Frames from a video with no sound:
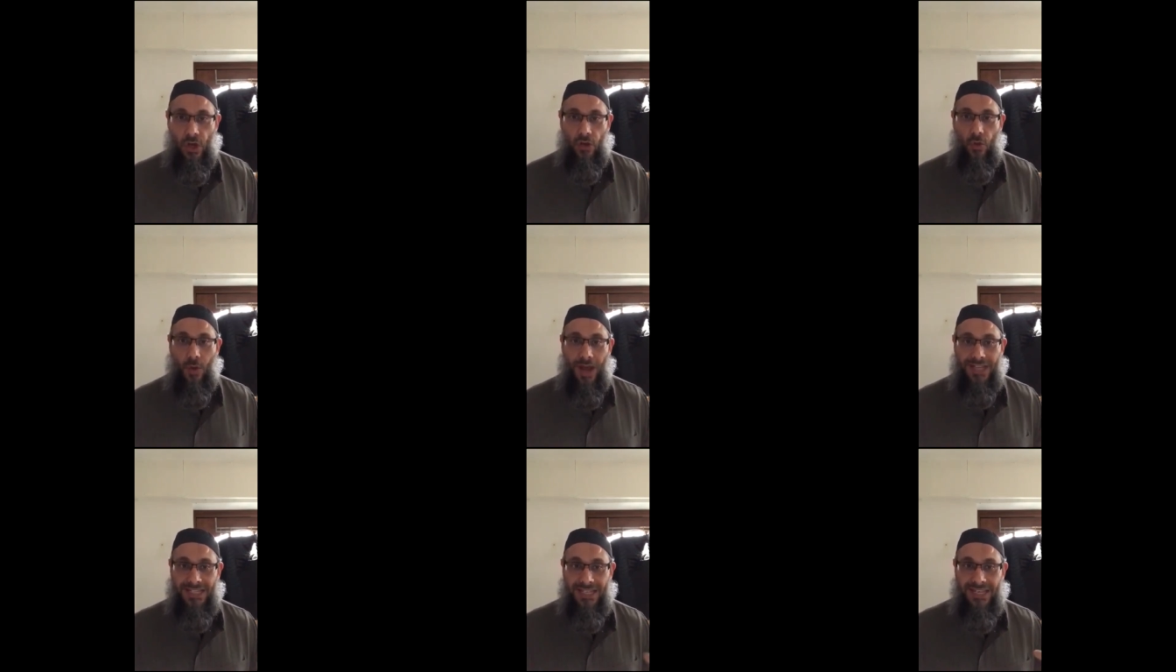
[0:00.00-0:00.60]

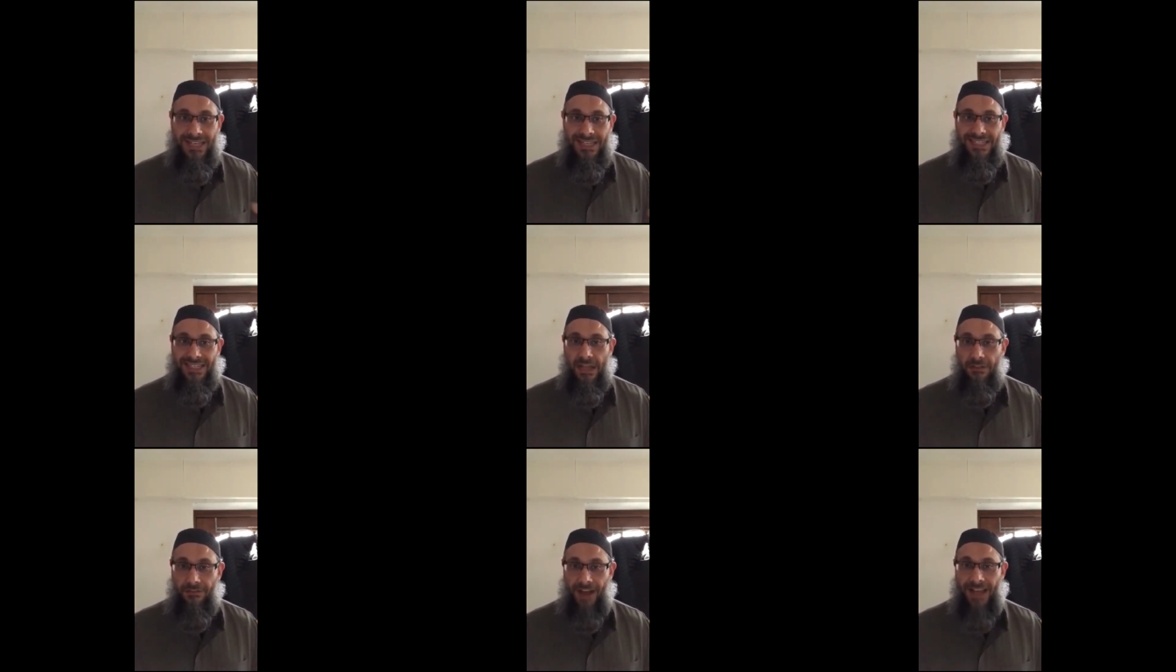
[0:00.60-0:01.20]
Otherwise,
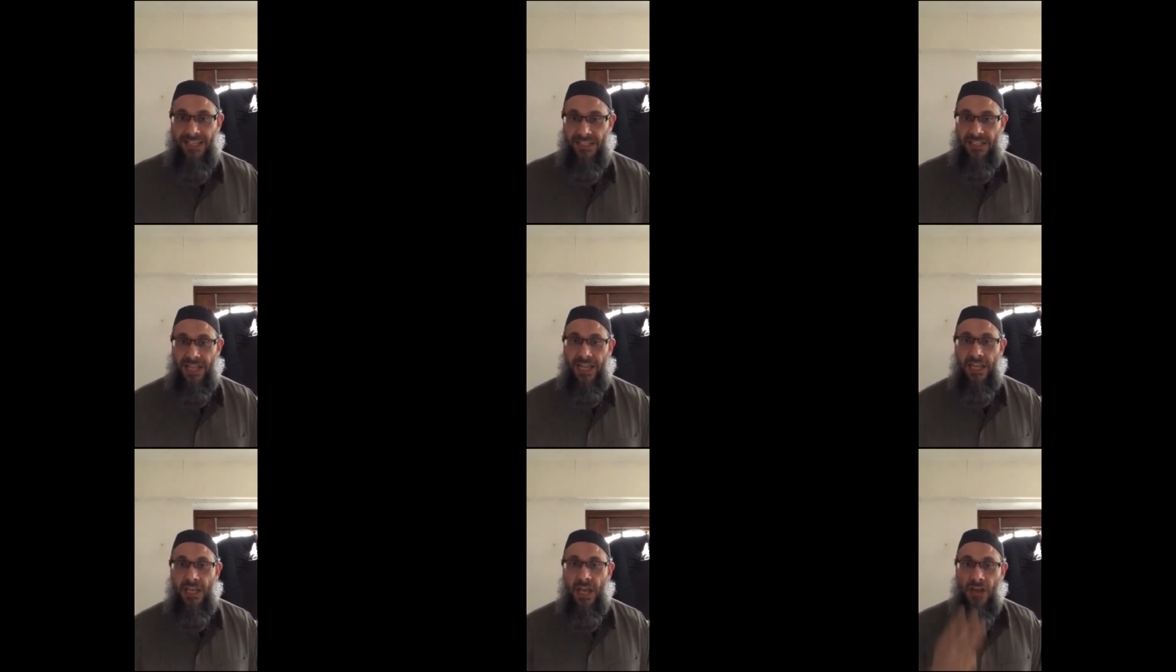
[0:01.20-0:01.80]

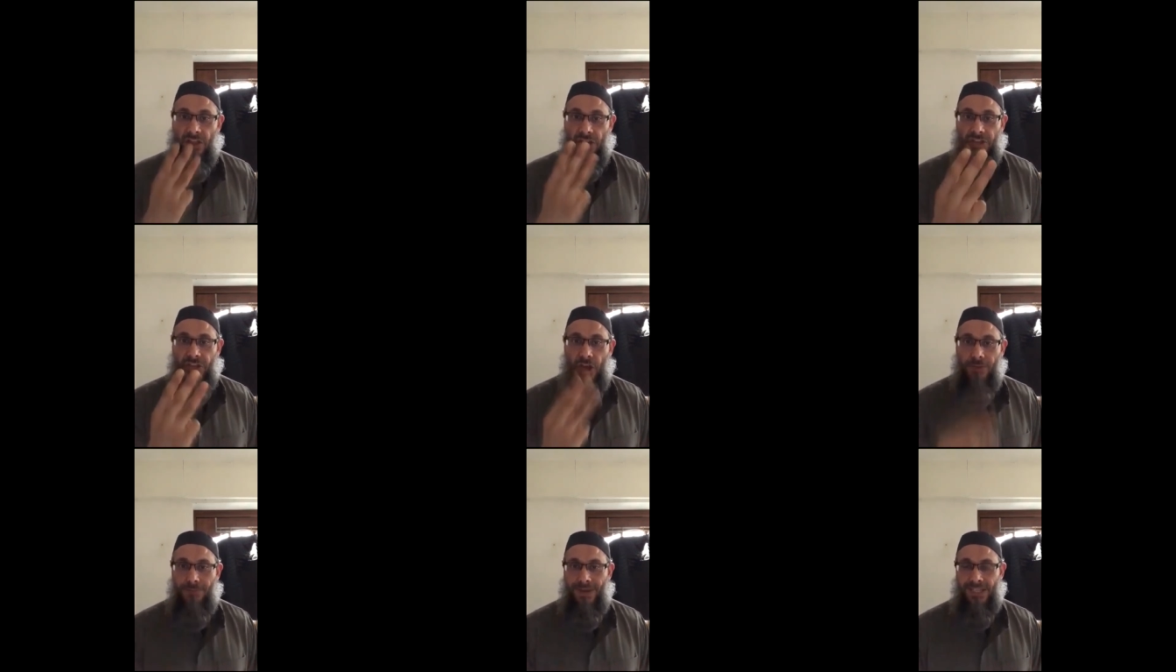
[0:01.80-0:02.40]
self-isolate. And the
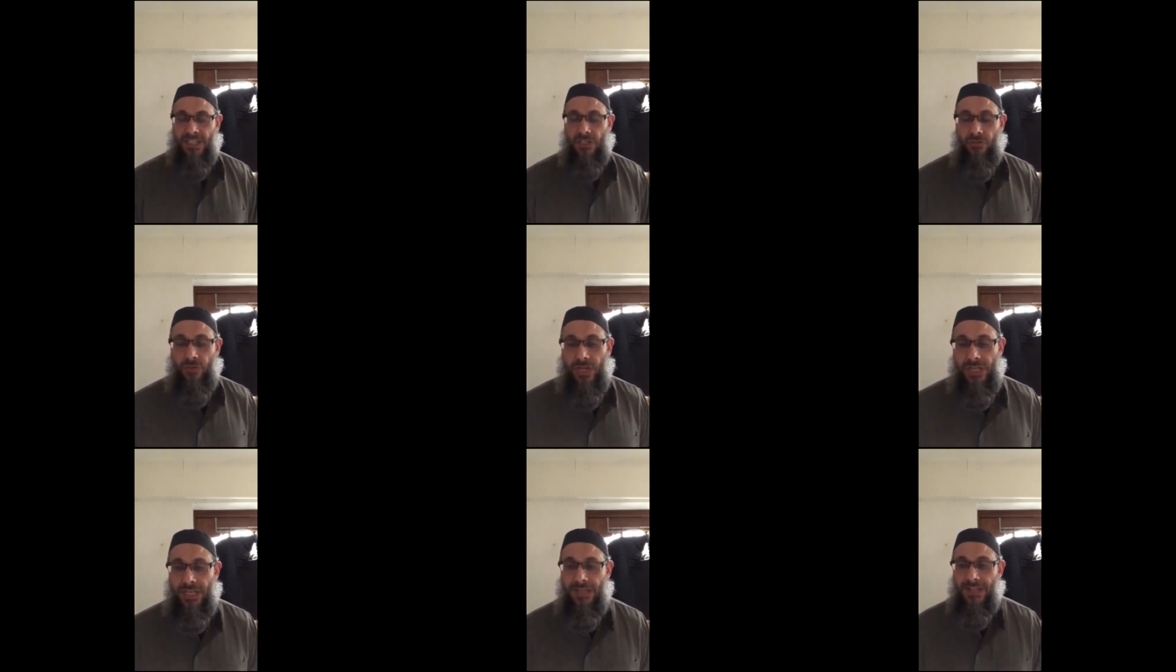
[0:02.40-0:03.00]
third message
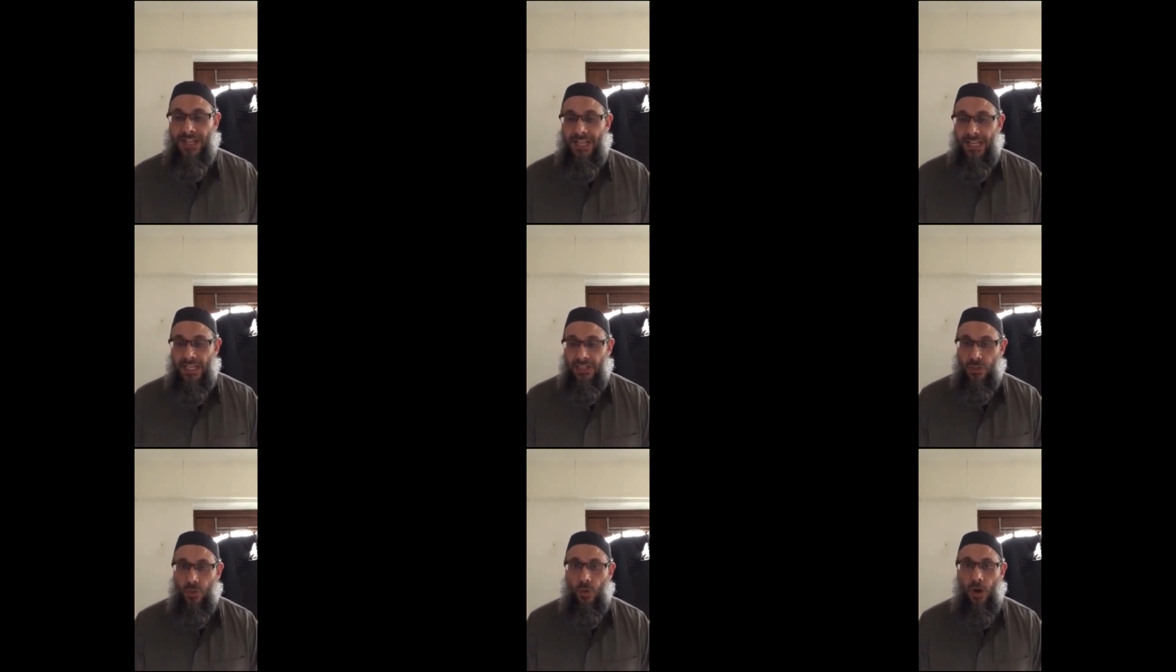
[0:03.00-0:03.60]
really
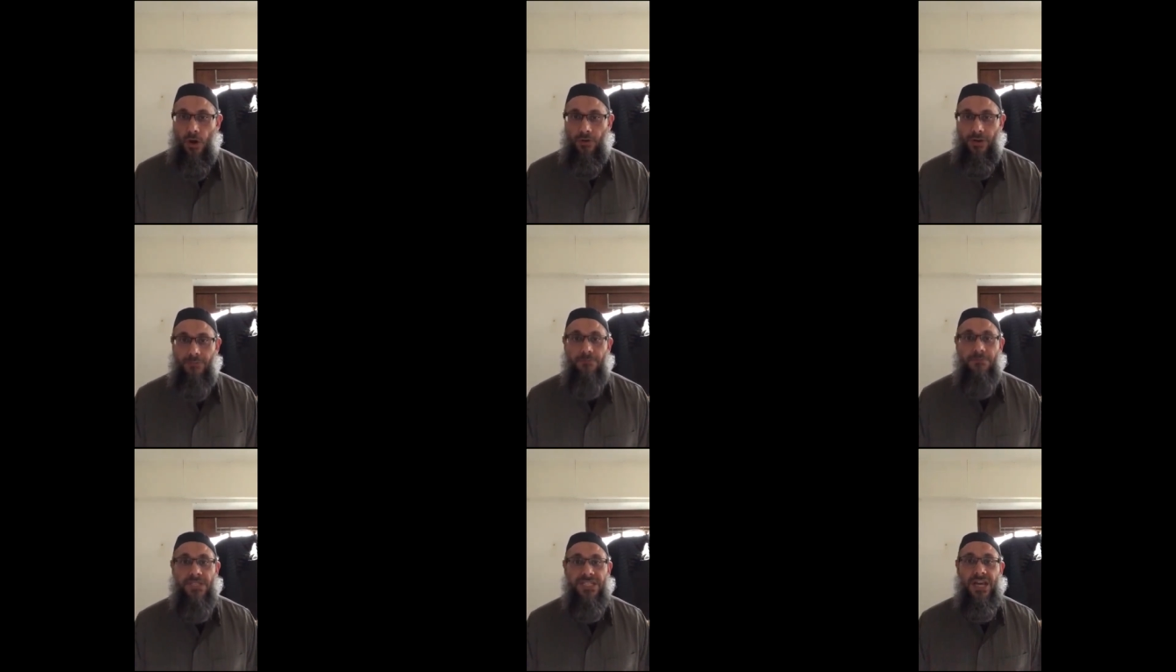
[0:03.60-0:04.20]
is to our
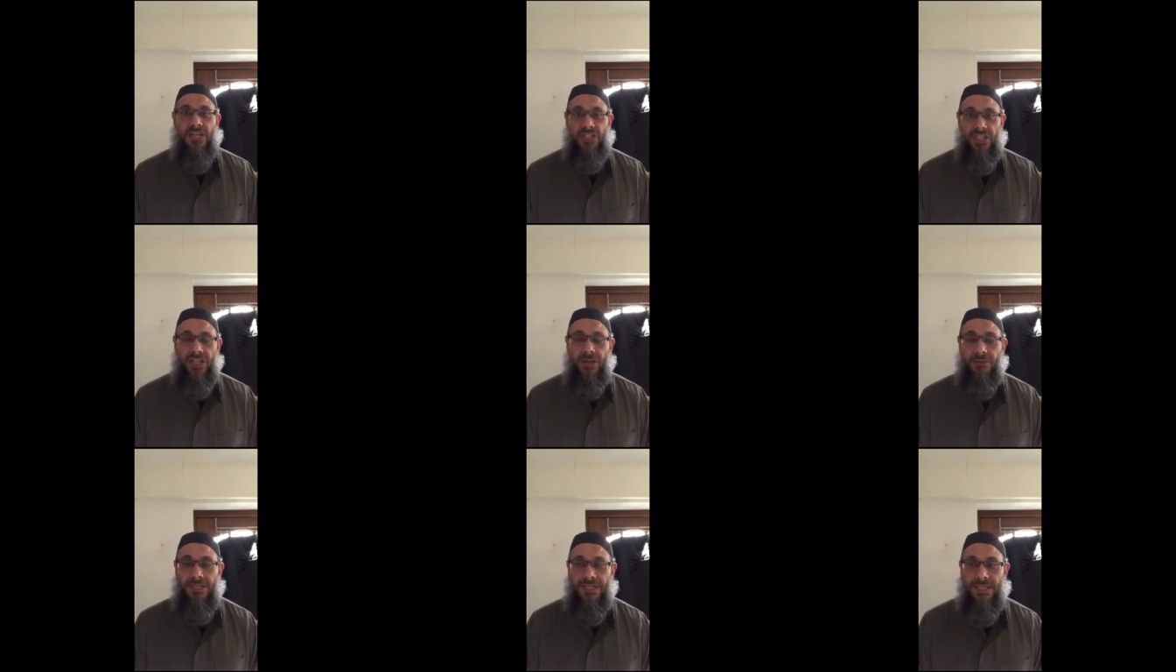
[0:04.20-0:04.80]
masajid
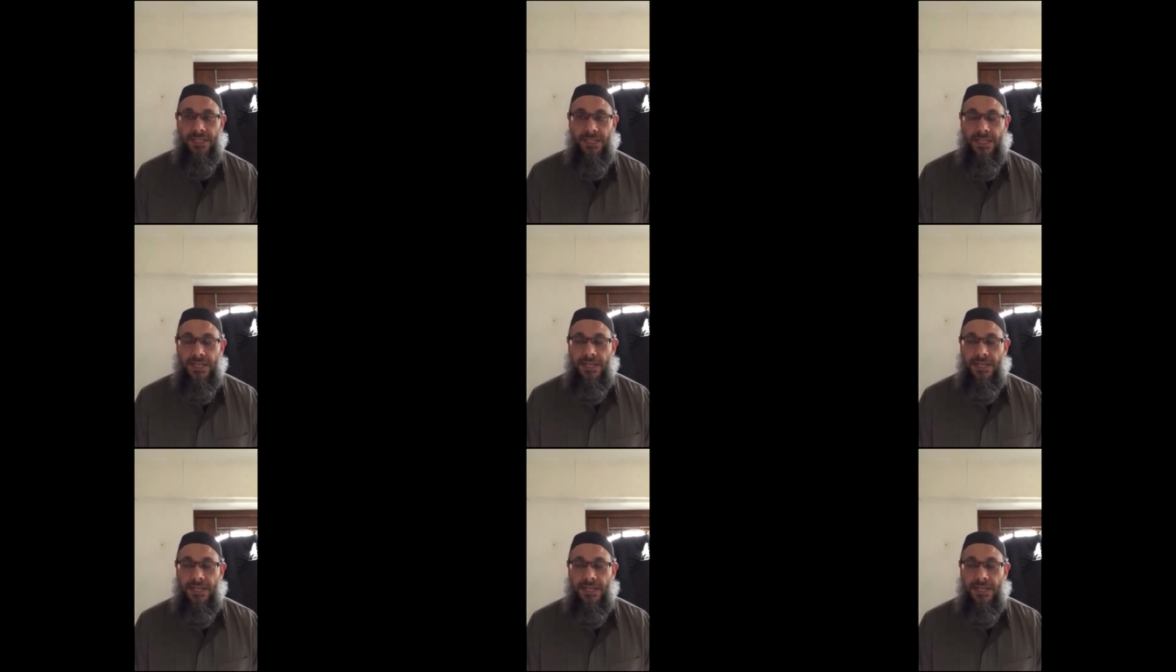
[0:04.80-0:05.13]
committee.